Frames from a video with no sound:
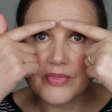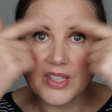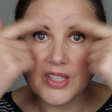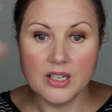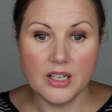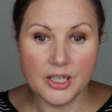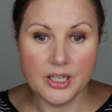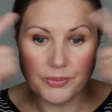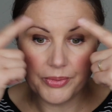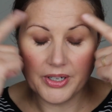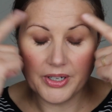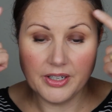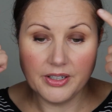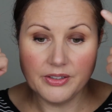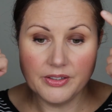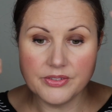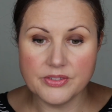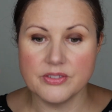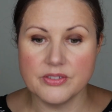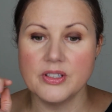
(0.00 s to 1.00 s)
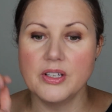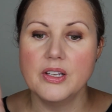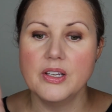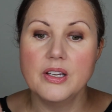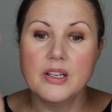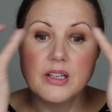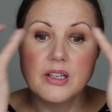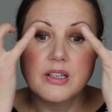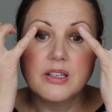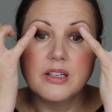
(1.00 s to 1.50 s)
eyebrows,
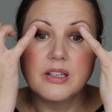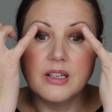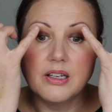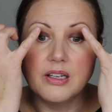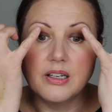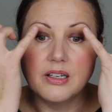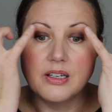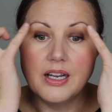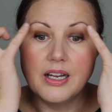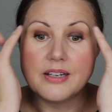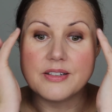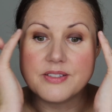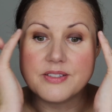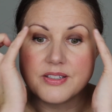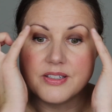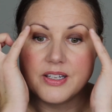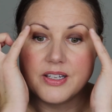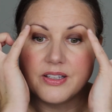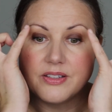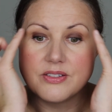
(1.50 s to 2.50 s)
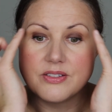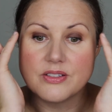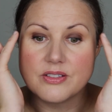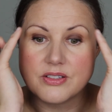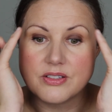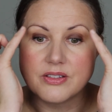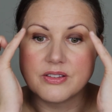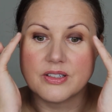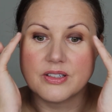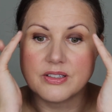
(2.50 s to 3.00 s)
underneath, just
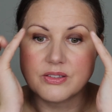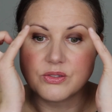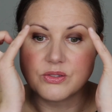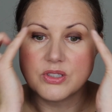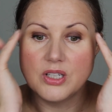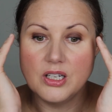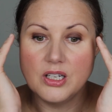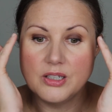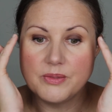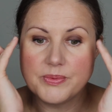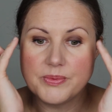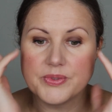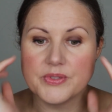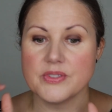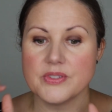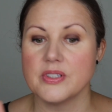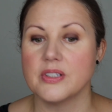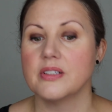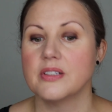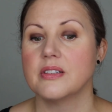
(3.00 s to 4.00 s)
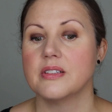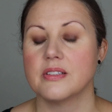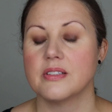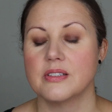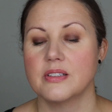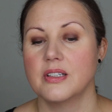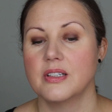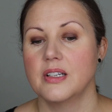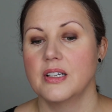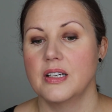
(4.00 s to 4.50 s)
on the little tops,
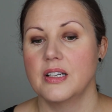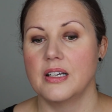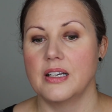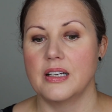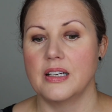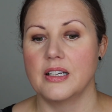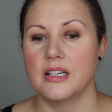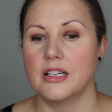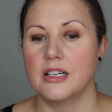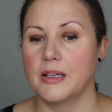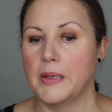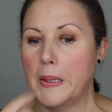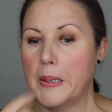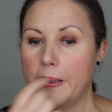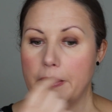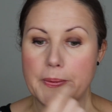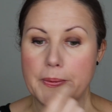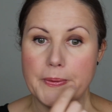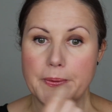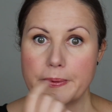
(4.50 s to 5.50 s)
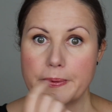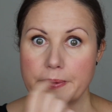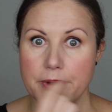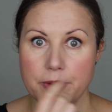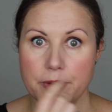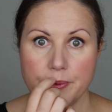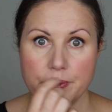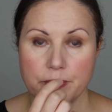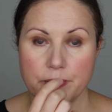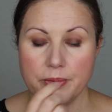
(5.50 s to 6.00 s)
on your
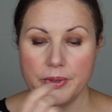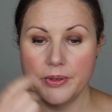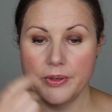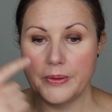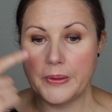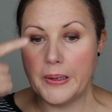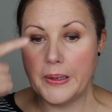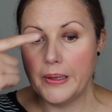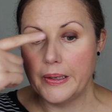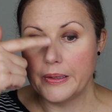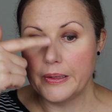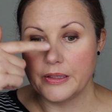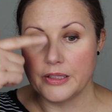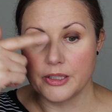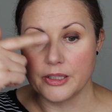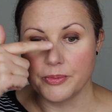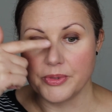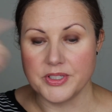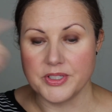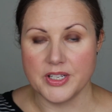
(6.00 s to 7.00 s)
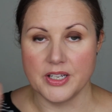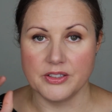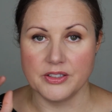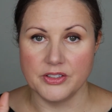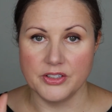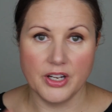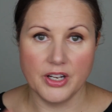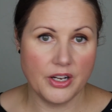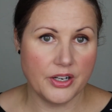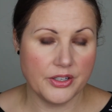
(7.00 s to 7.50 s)
cupid's bow, a little bit down your
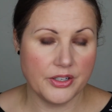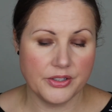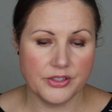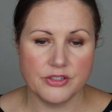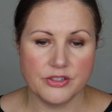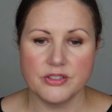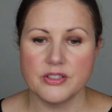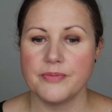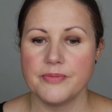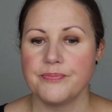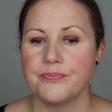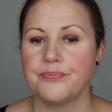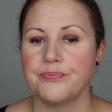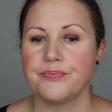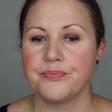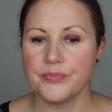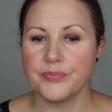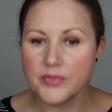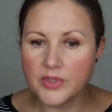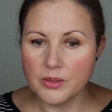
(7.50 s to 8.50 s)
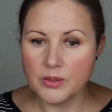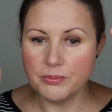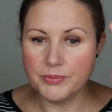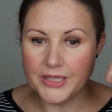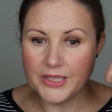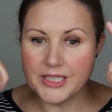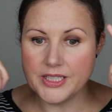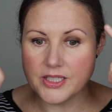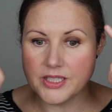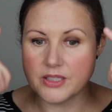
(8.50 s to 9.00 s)
nose.
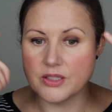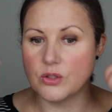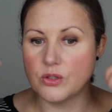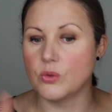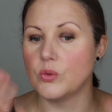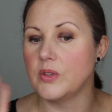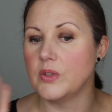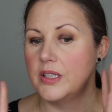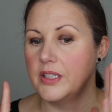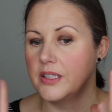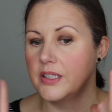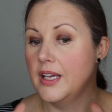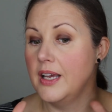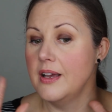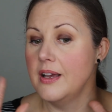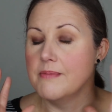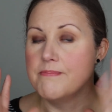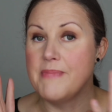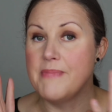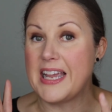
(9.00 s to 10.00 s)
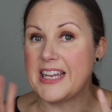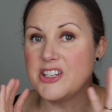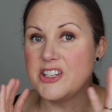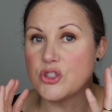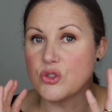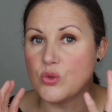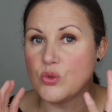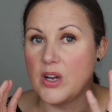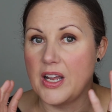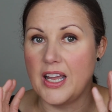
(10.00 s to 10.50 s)
Blended it all in, made
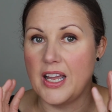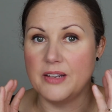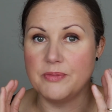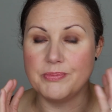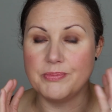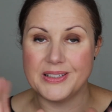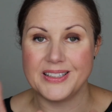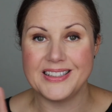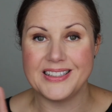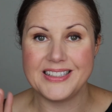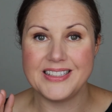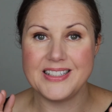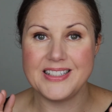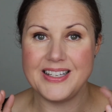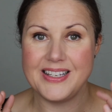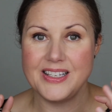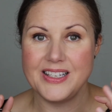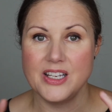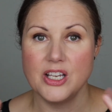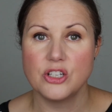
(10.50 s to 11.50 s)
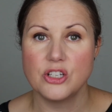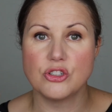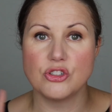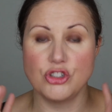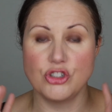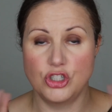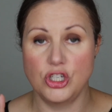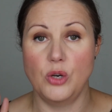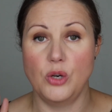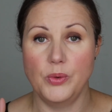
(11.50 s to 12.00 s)
sure I had plenty
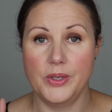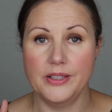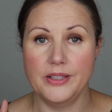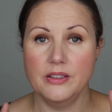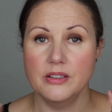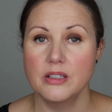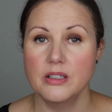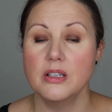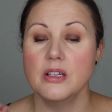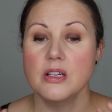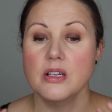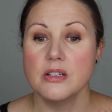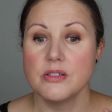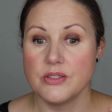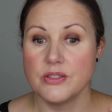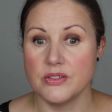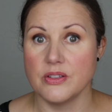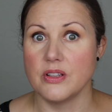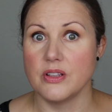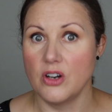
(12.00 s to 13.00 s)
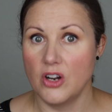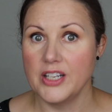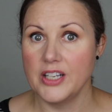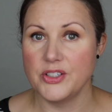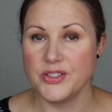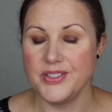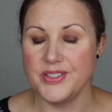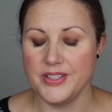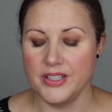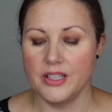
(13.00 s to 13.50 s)
showing so that I
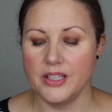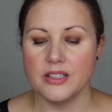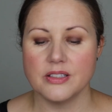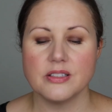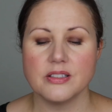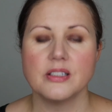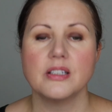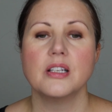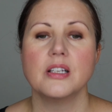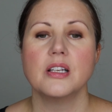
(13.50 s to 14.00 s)
could see it.